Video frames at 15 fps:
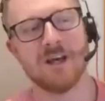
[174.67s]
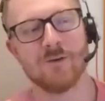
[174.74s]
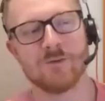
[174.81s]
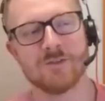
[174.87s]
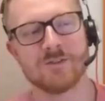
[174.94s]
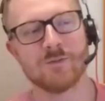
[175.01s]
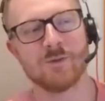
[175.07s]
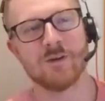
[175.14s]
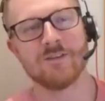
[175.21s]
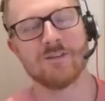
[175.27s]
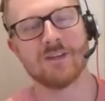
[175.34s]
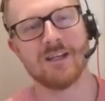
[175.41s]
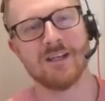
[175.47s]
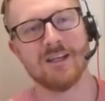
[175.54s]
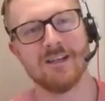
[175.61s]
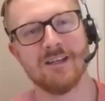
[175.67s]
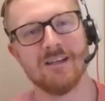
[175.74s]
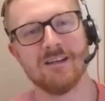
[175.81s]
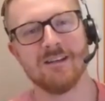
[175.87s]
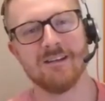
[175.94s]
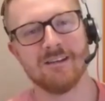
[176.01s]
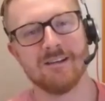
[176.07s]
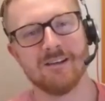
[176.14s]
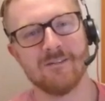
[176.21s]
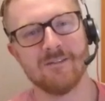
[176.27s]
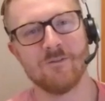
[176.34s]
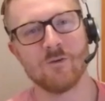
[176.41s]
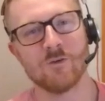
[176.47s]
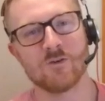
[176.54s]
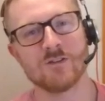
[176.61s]
was one of the
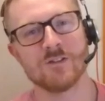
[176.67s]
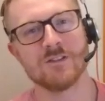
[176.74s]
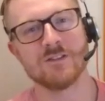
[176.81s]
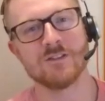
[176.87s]
unfortunate